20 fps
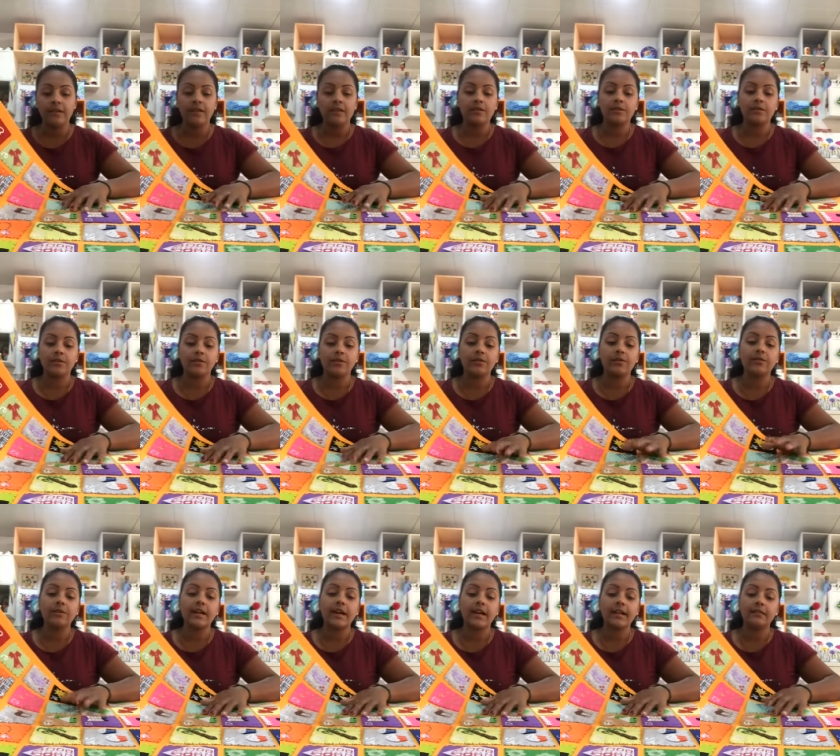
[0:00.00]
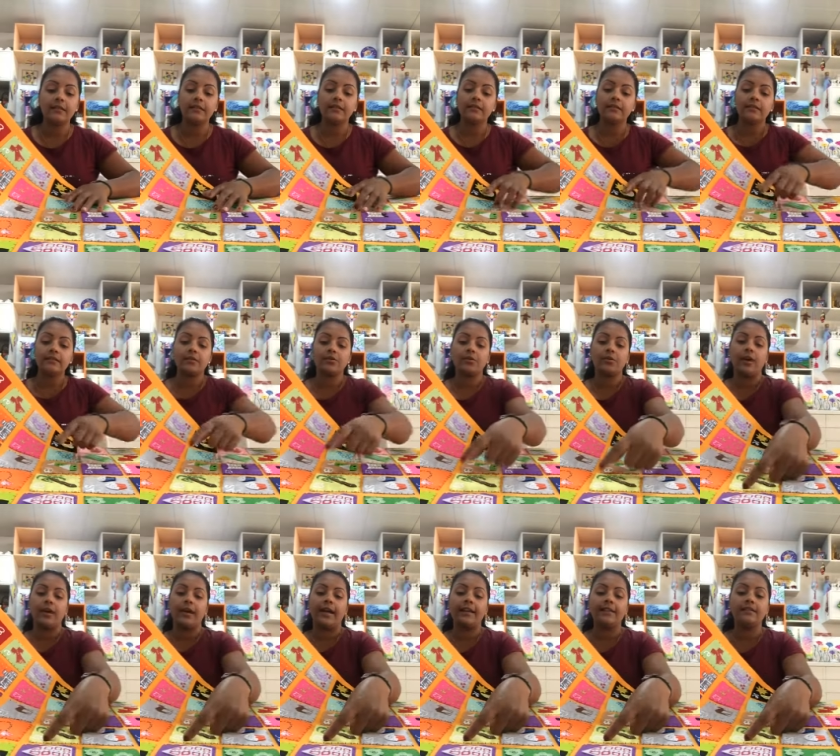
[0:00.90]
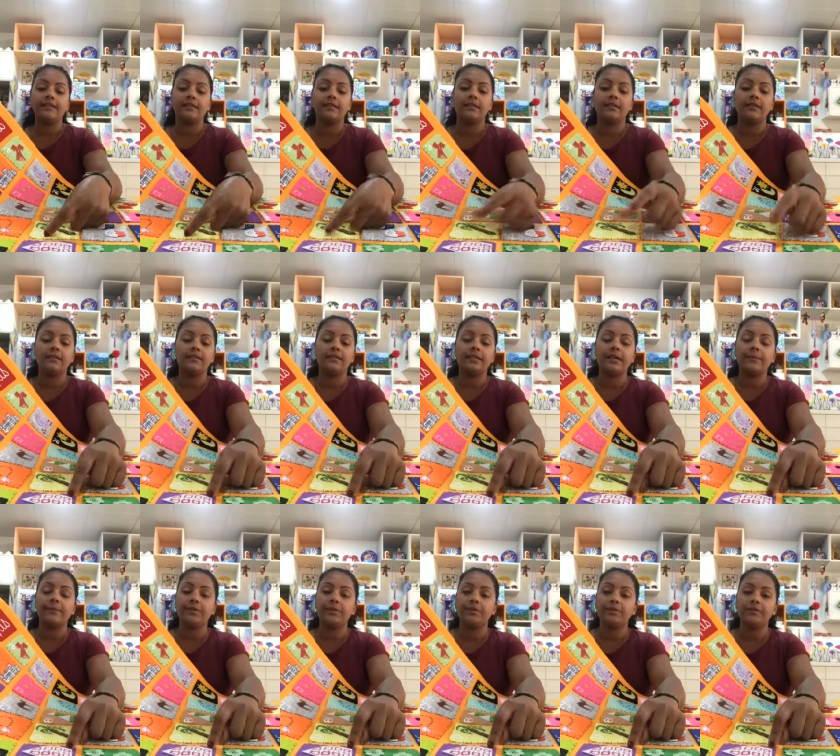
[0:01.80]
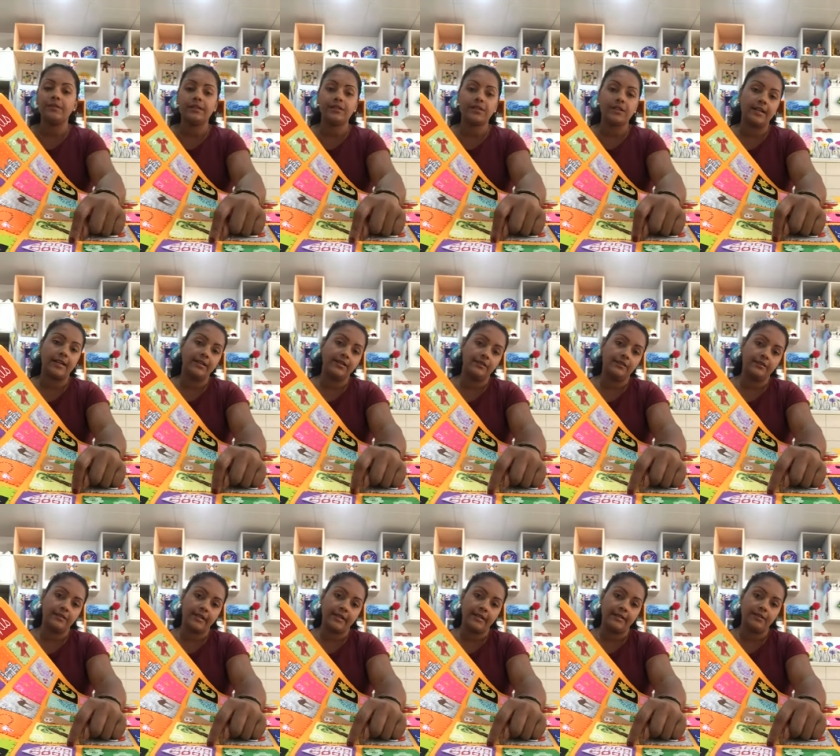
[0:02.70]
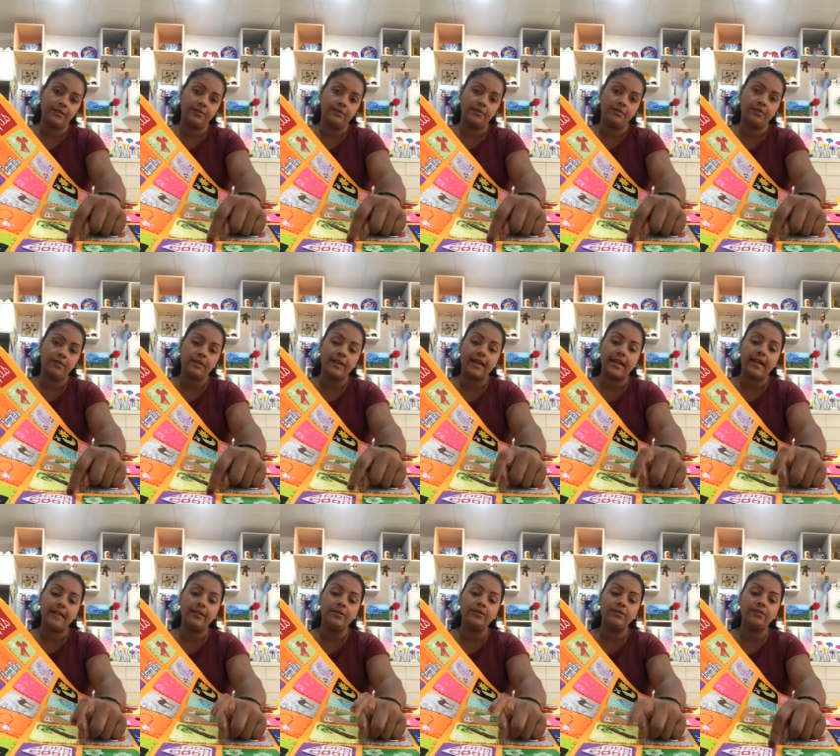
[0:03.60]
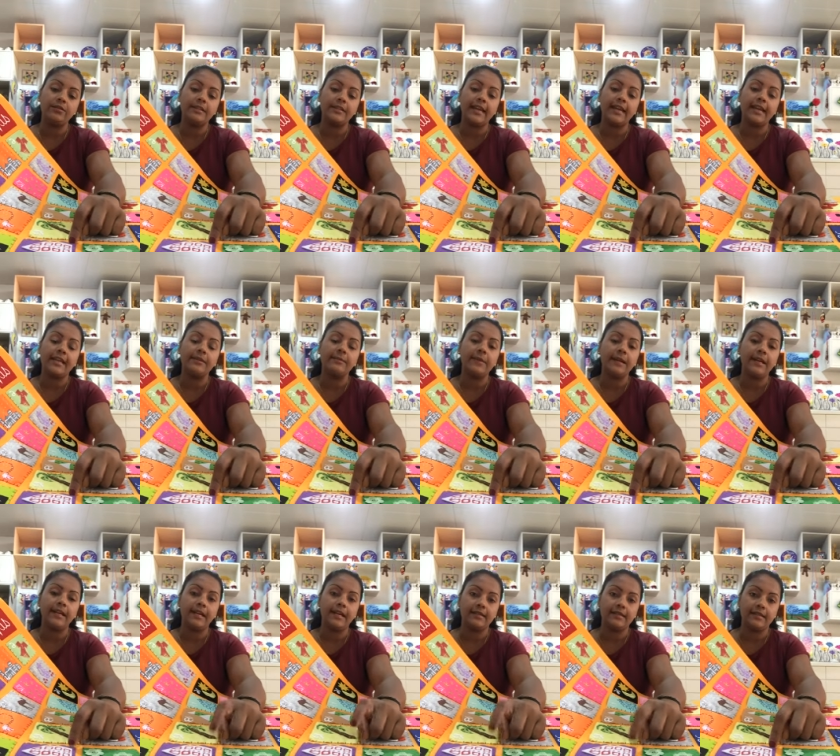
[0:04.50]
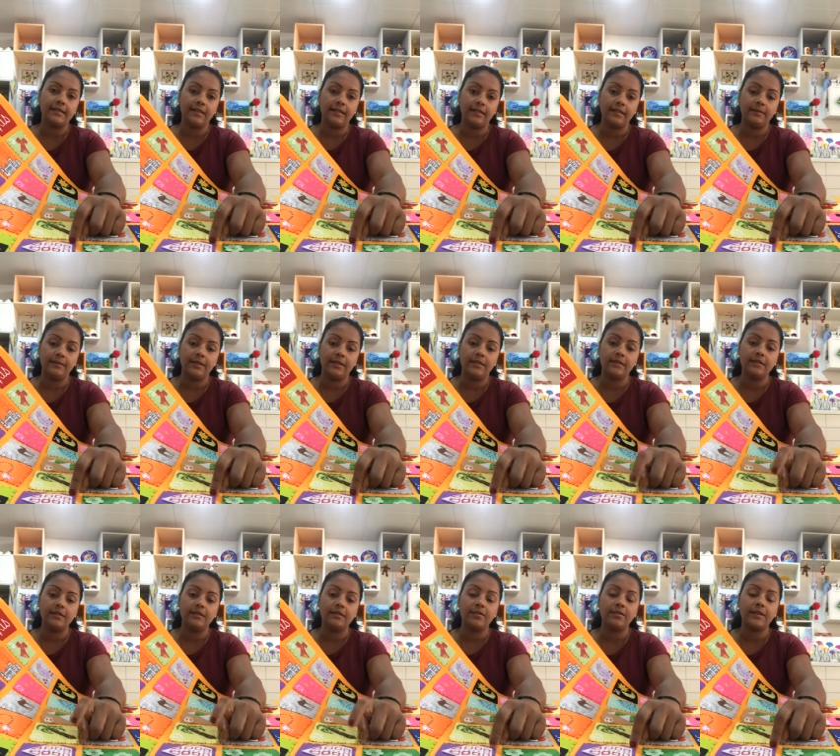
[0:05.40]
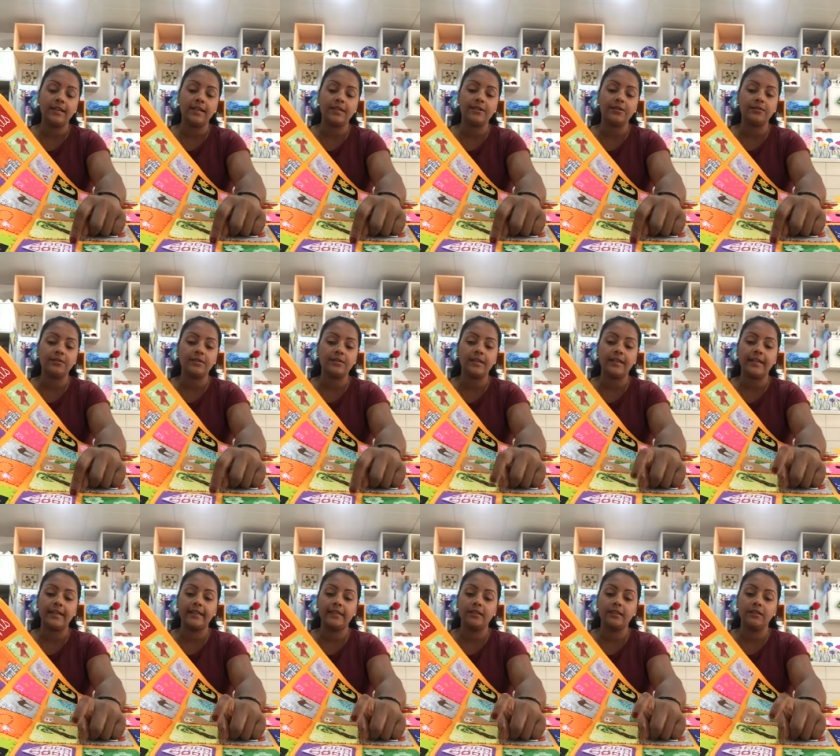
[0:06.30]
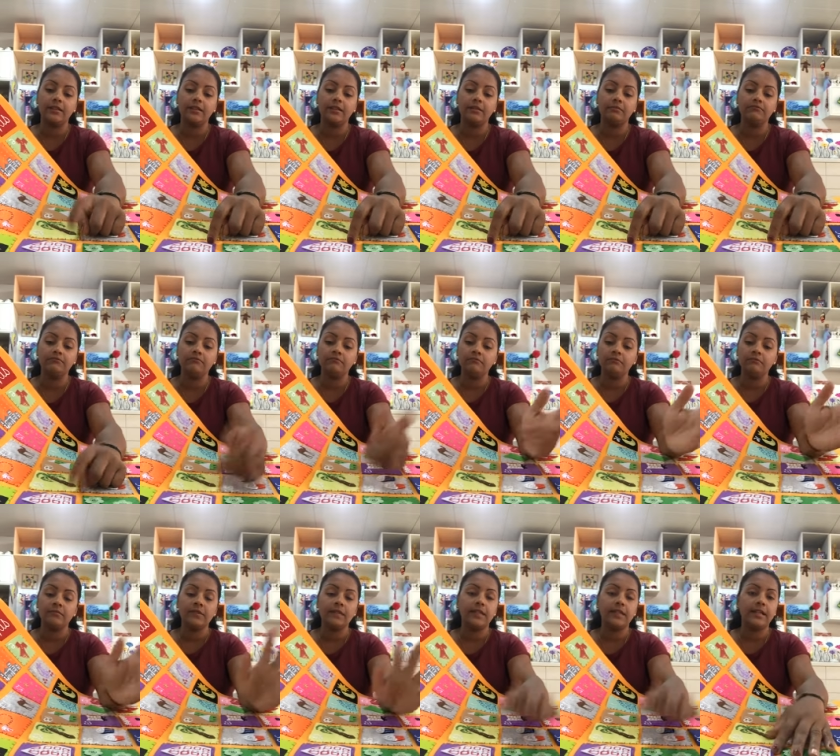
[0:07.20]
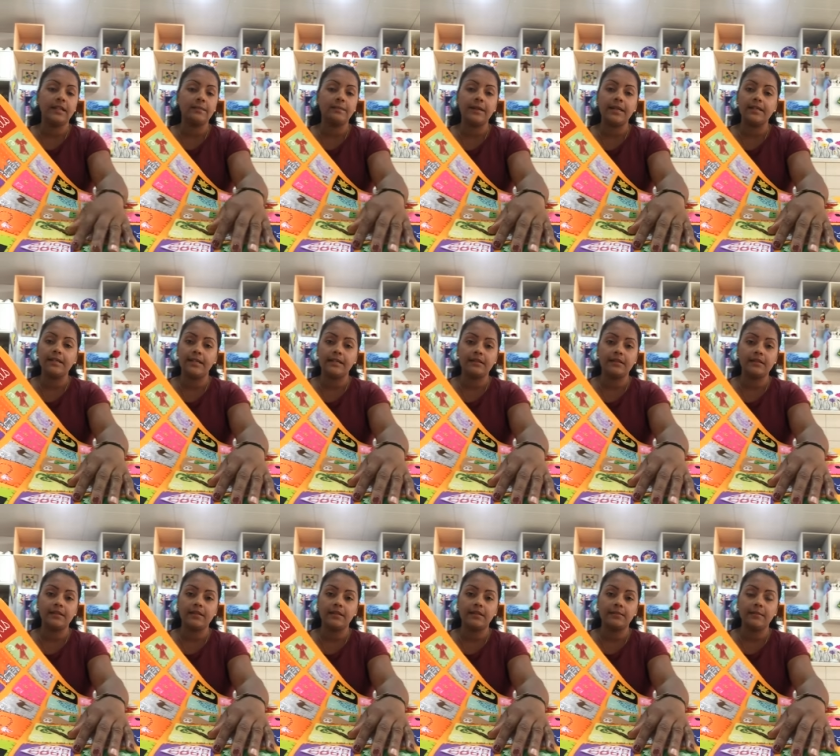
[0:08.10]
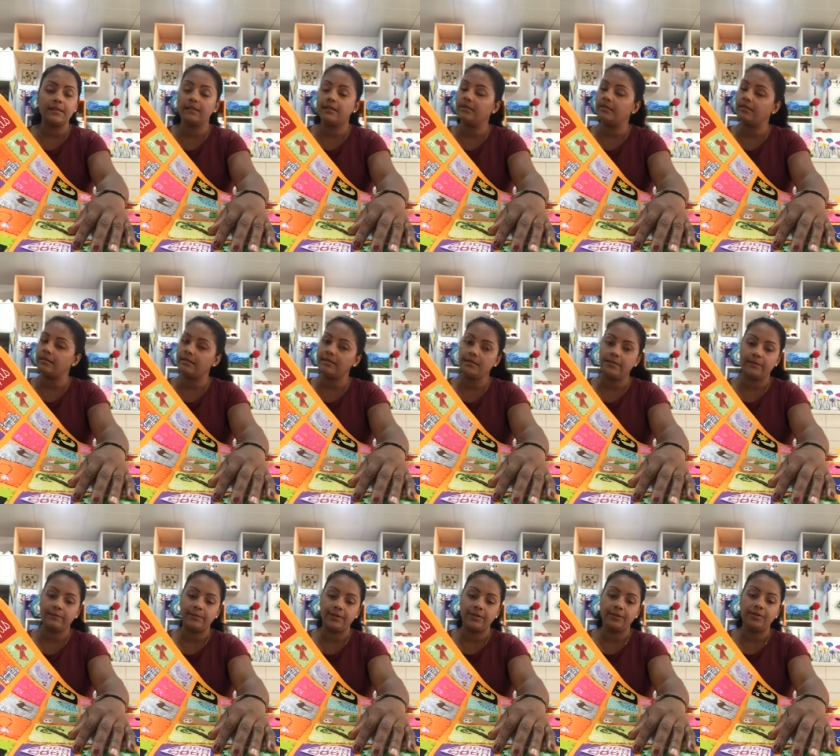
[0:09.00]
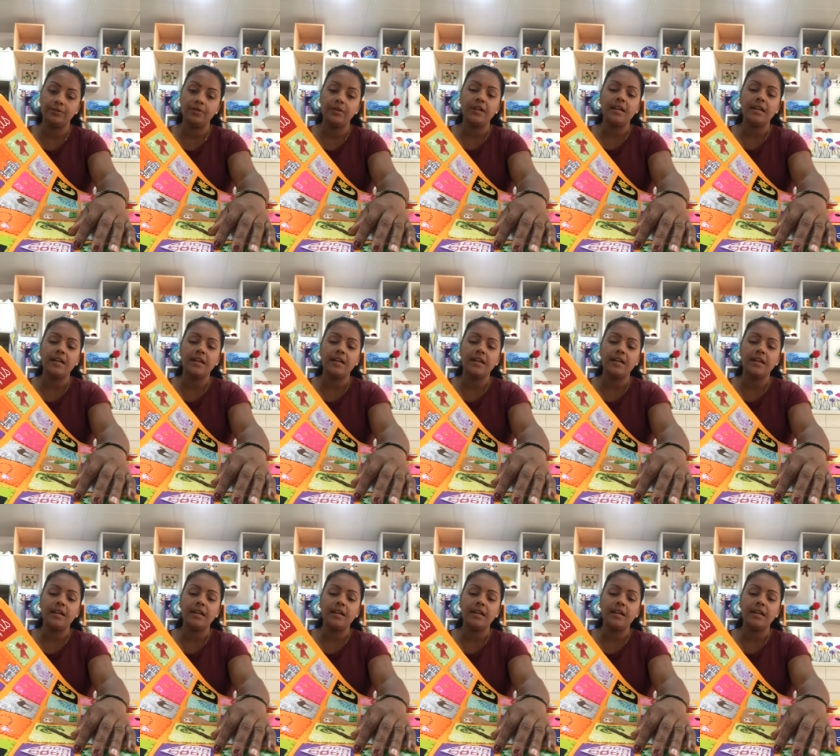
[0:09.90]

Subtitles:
So you cut squares, it's up to you which kind of size you want. I use 8 by 8 centimeters. You can use like 10 by 10 centimeters, it's up to you.